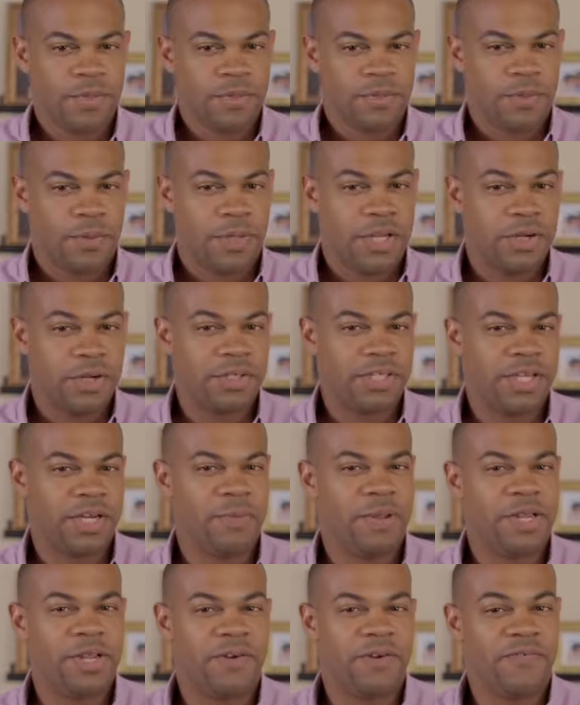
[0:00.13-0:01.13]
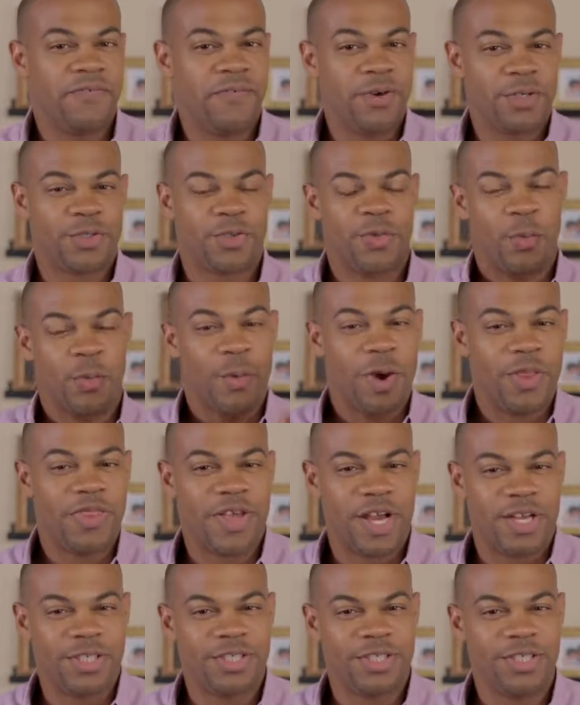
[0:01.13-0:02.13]
So here's how to make your first
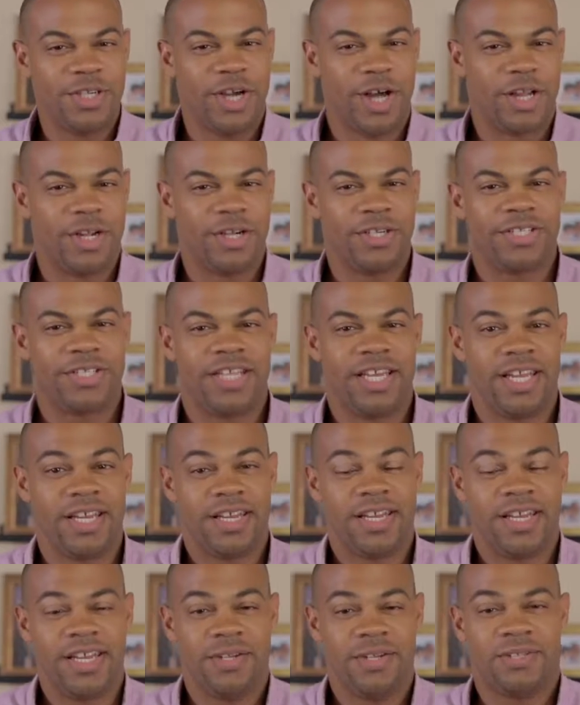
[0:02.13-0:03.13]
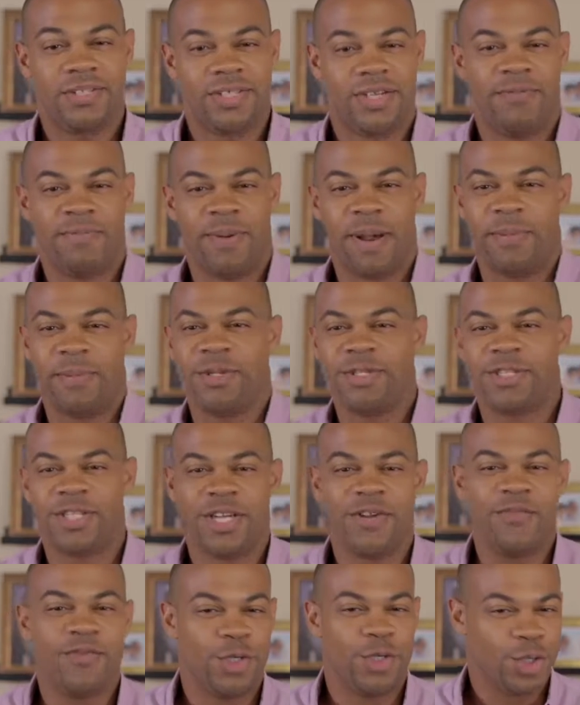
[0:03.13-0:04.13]
$1,000 in Kindle
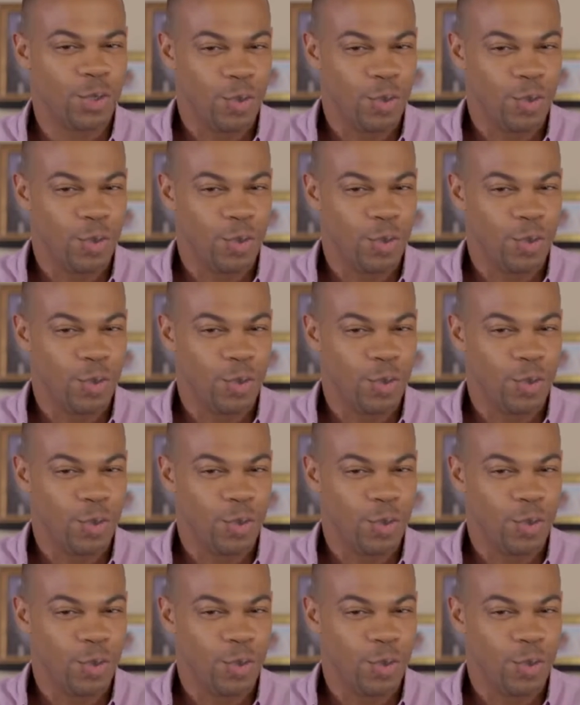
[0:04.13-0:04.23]
self-publishing for